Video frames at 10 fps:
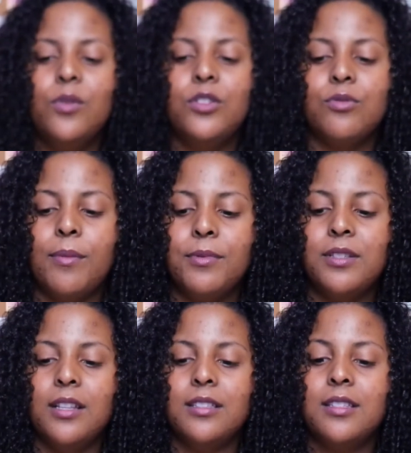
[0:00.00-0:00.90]
which
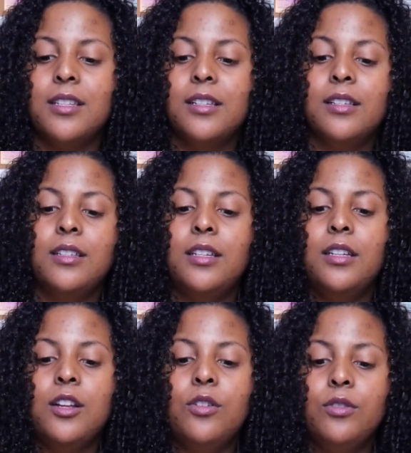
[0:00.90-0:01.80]
represents,
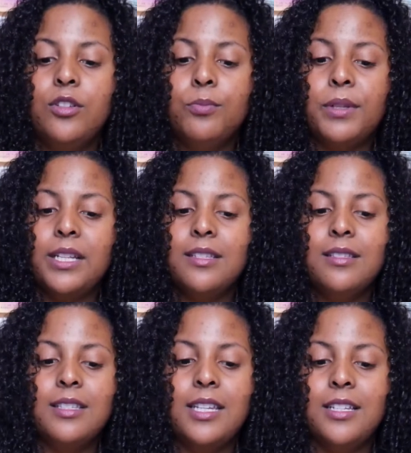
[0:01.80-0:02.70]
you know, you
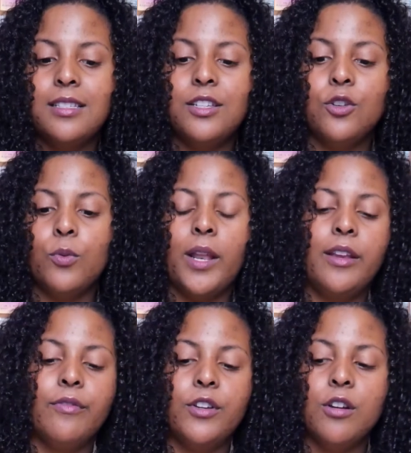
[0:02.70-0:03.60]
planting seeds and you're
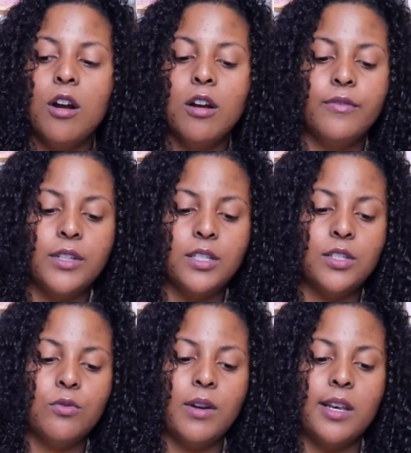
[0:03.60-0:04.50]
waiting for your
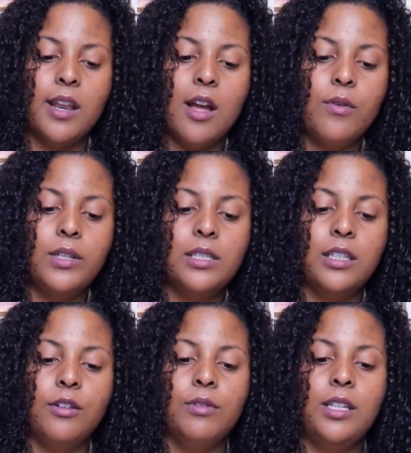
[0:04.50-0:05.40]
harvest. So right now it's
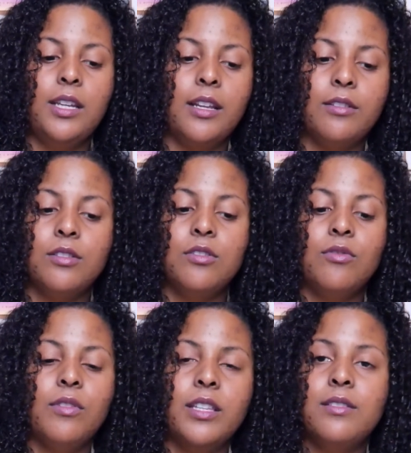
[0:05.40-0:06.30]
literally, and
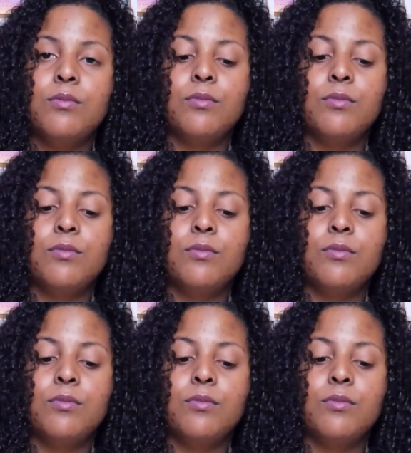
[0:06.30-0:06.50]
this